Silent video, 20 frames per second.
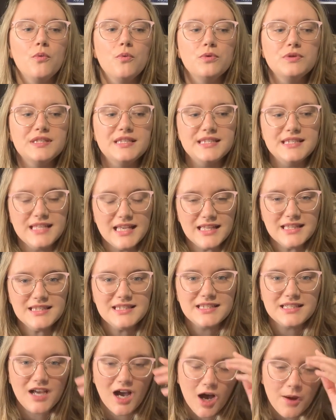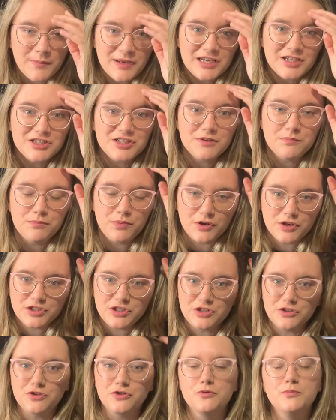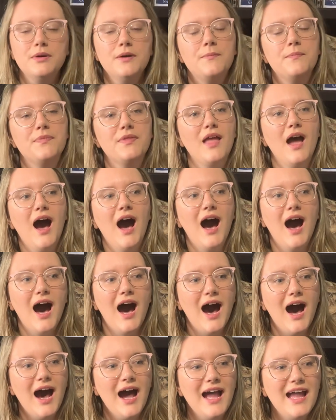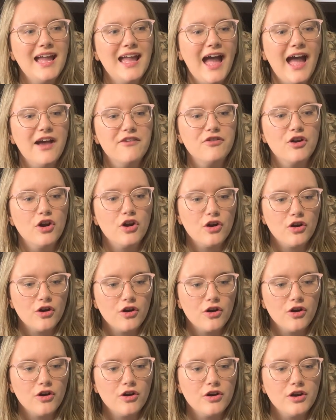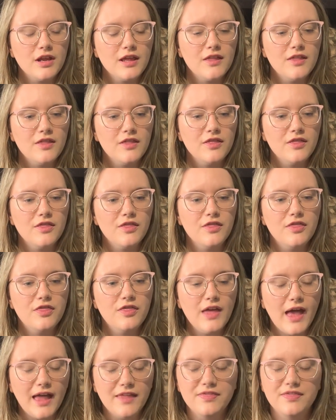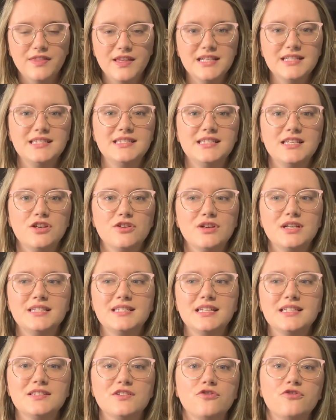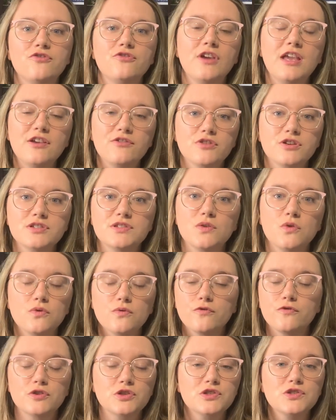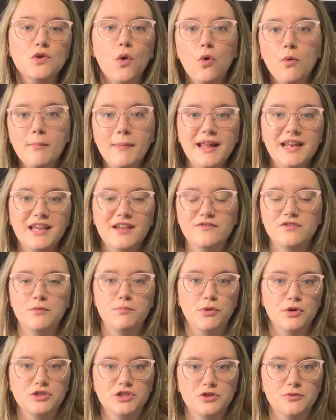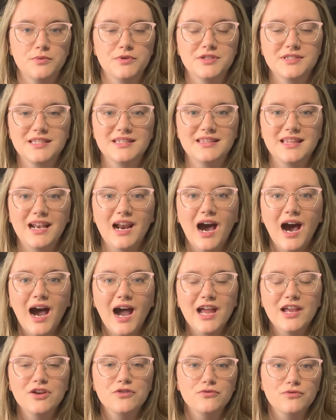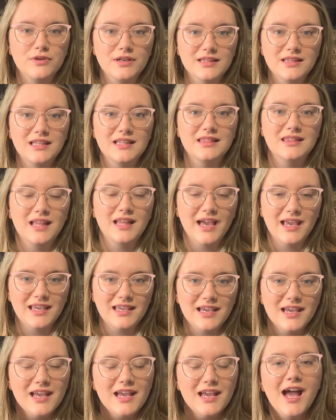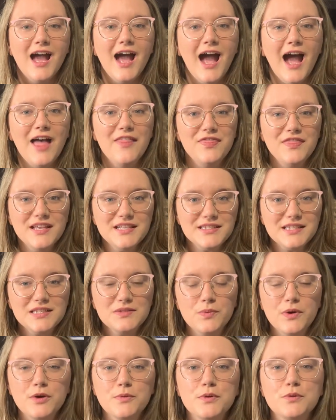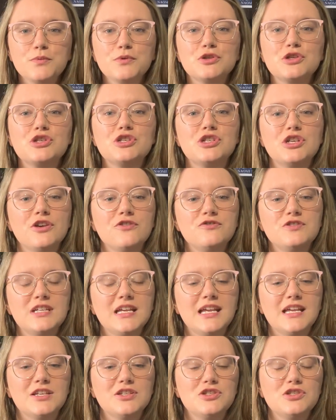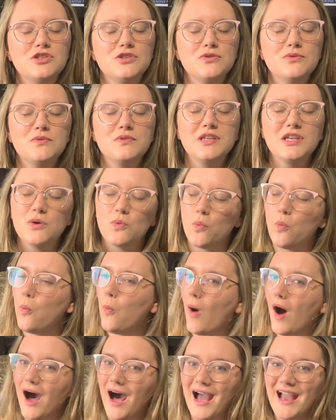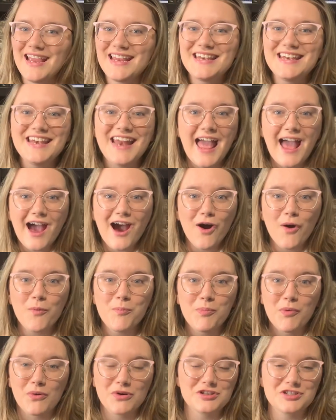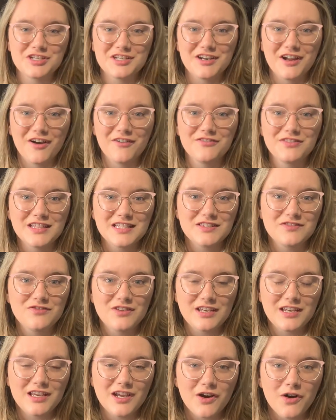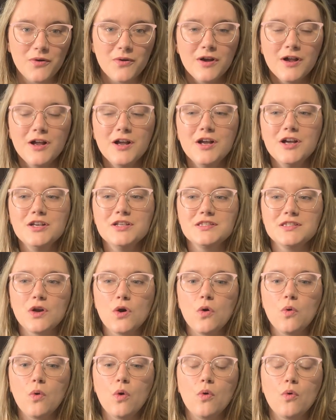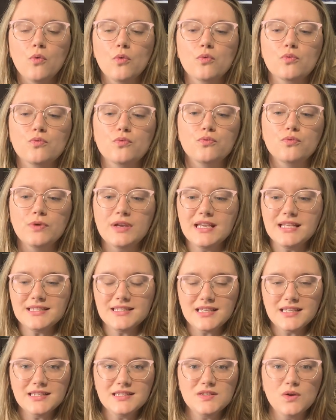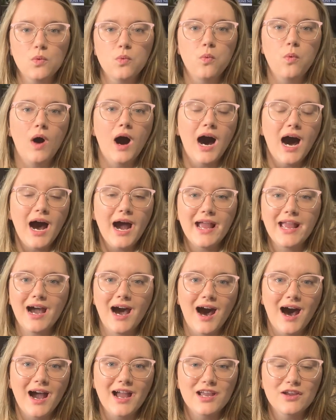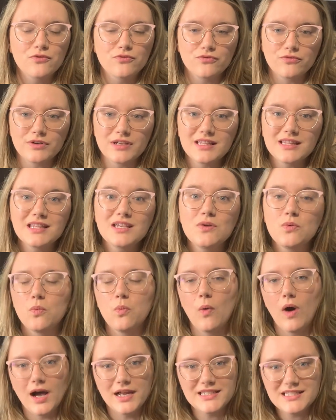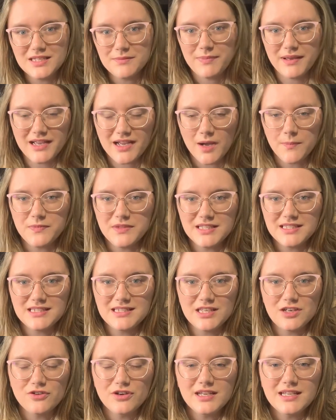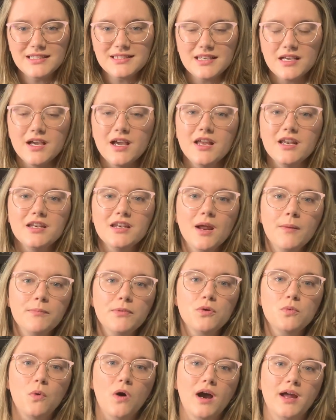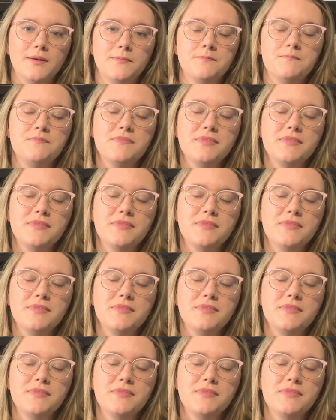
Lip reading: since coming to BookTube, I have heard that this series is a favorite for so many of the booktubers that I really like. And this is where we will shift into the why now portion of this video. So reasons why I really want to pick up this series. Number one,